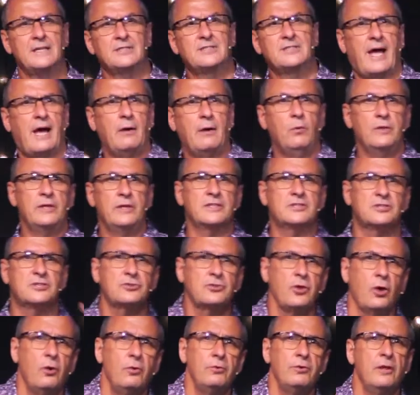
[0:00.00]
I will
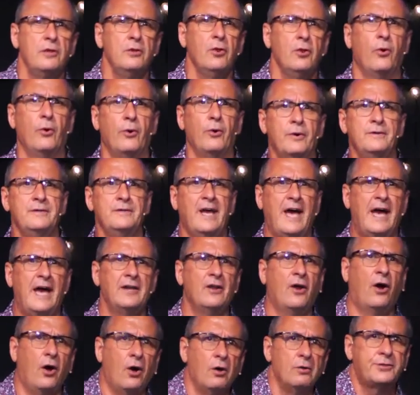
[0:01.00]
extol the Lord at
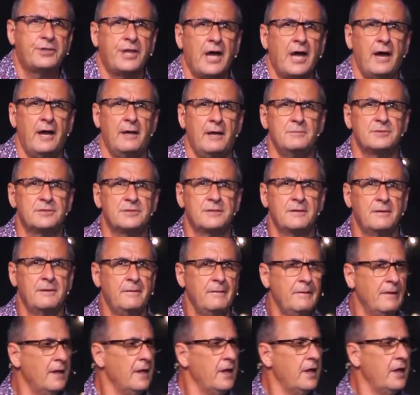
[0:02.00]
all times.
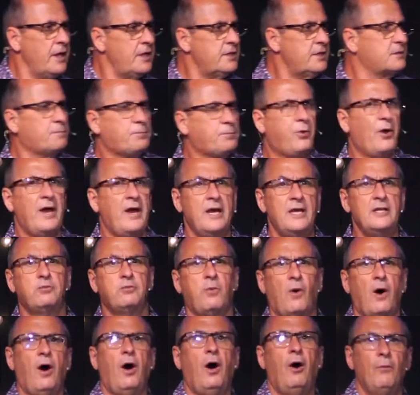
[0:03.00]
His praise will
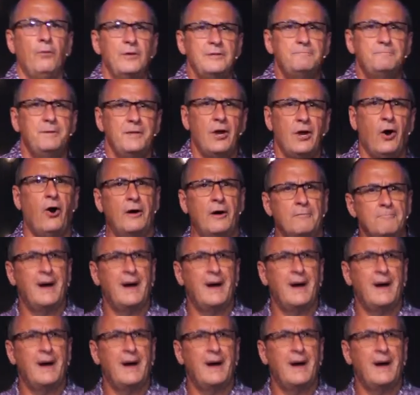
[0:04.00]
always be on my